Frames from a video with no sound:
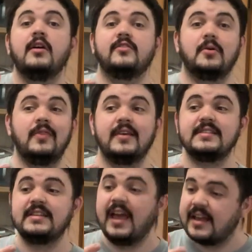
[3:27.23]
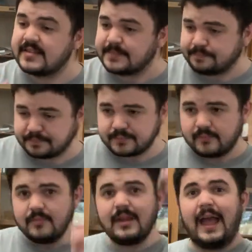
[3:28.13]
So in this case,
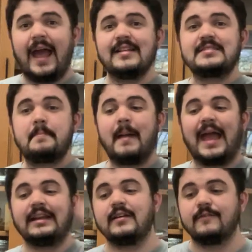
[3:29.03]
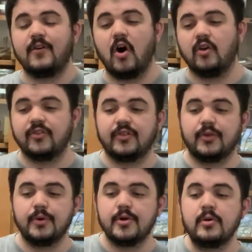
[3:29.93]
as the magnet falls
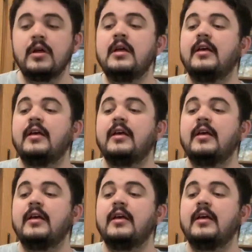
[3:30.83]
through,